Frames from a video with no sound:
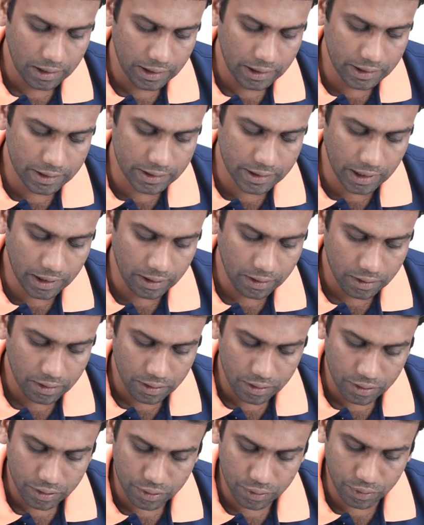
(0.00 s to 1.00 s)
is the
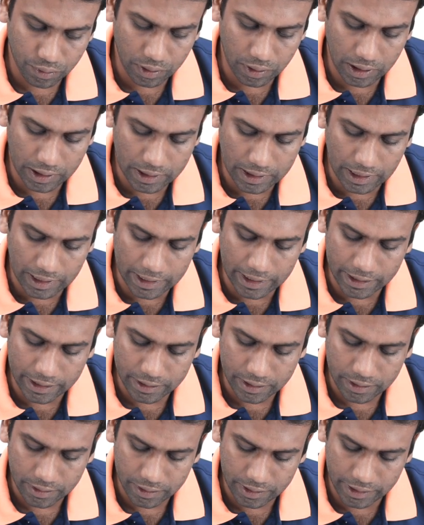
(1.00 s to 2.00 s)
solar
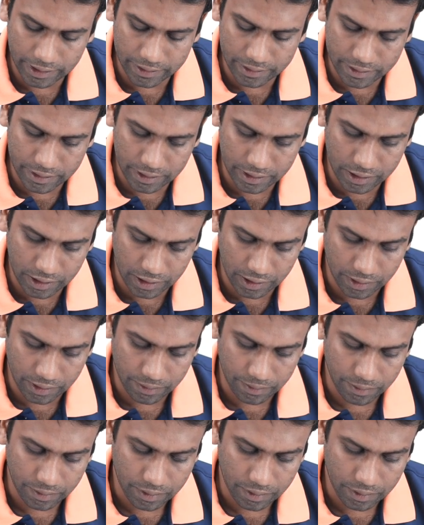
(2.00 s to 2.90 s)
current density.